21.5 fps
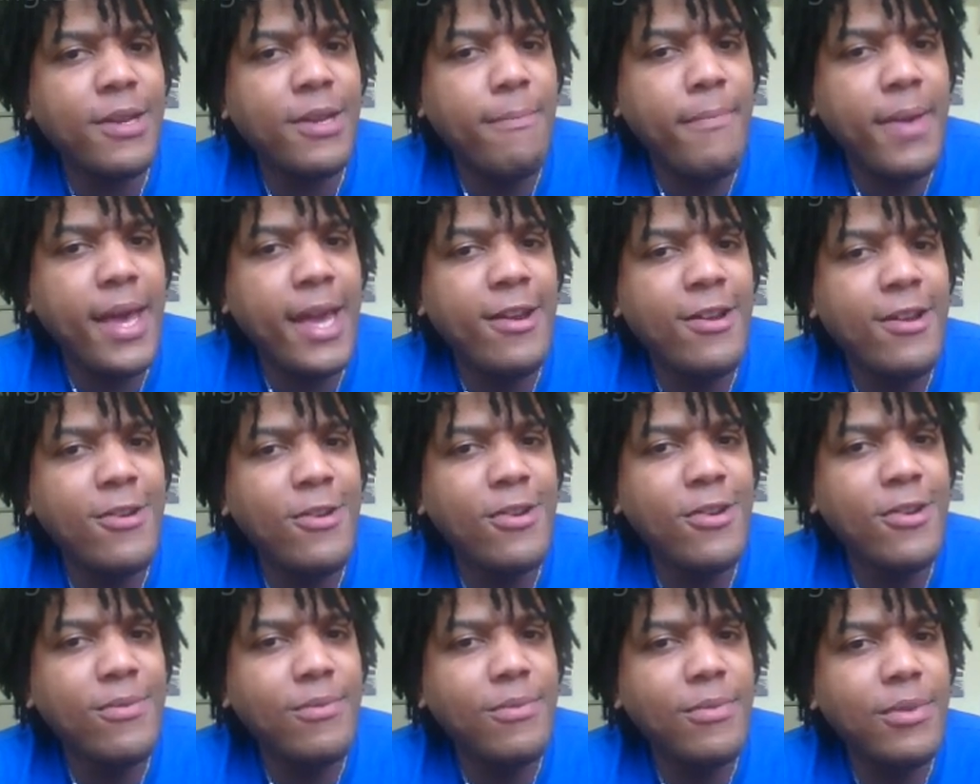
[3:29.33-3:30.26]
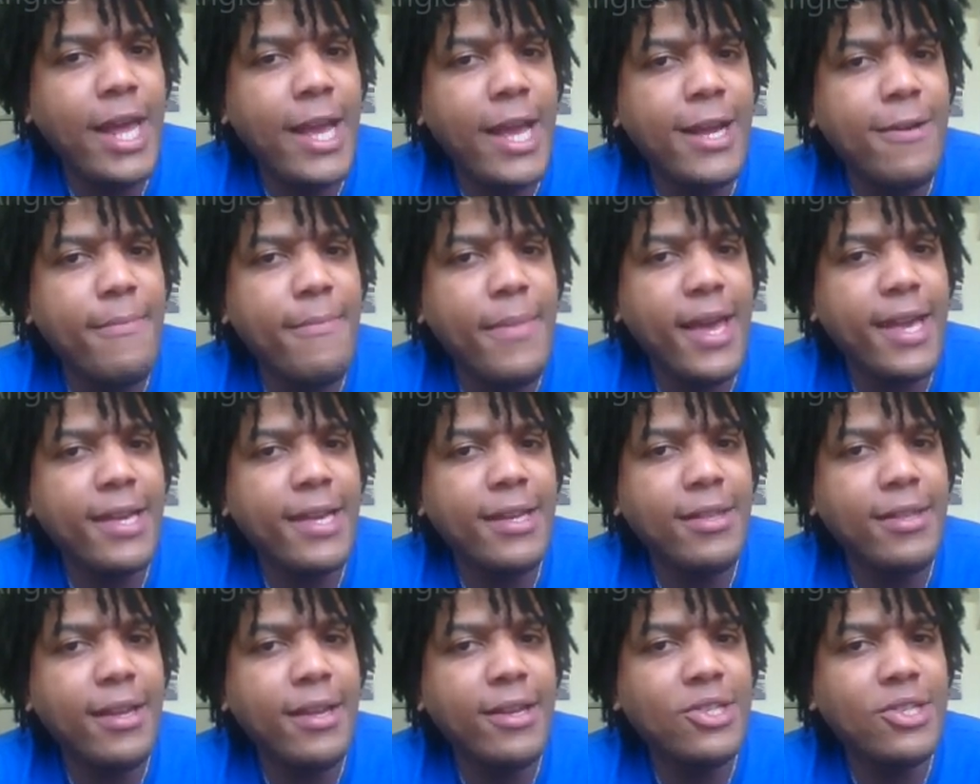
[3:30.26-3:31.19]
competitor like a Becky
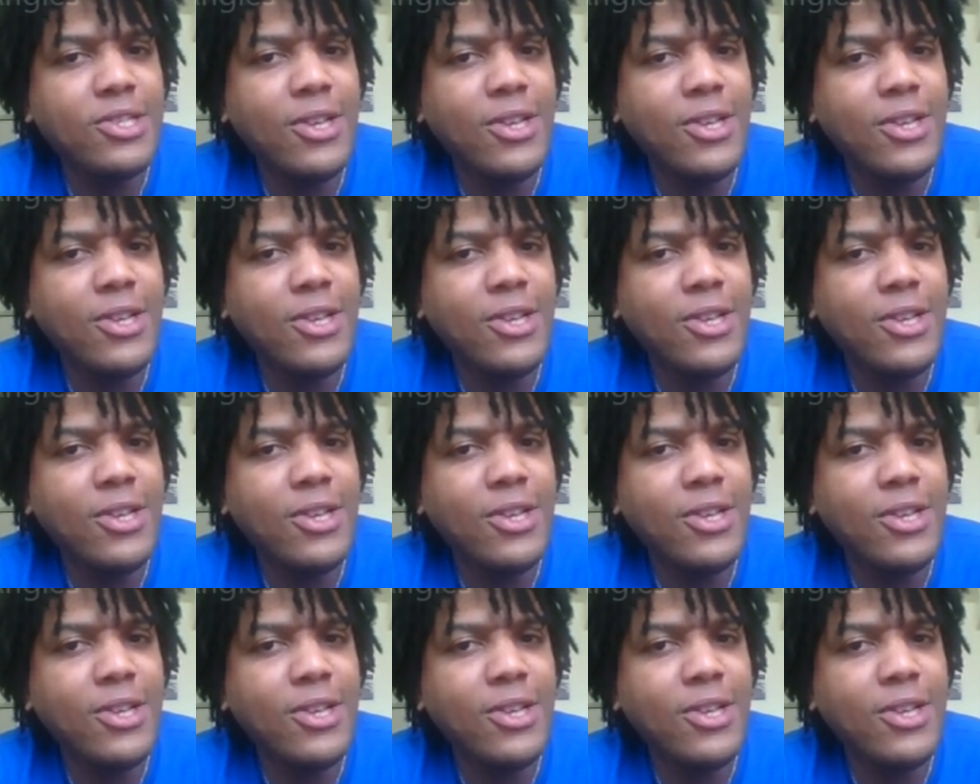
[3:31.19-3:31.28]
Lynch.